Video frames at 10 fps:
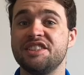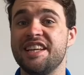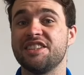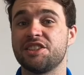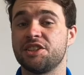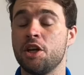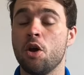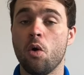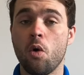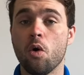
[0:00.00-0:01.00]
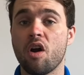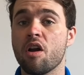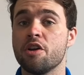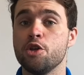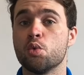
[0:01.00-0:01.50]
discs
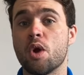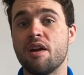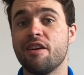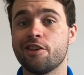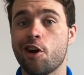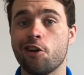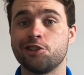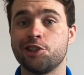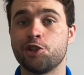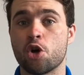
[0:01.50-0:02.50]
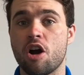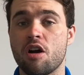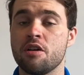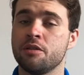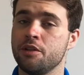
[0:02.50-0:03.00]
or you run out of cards to draw,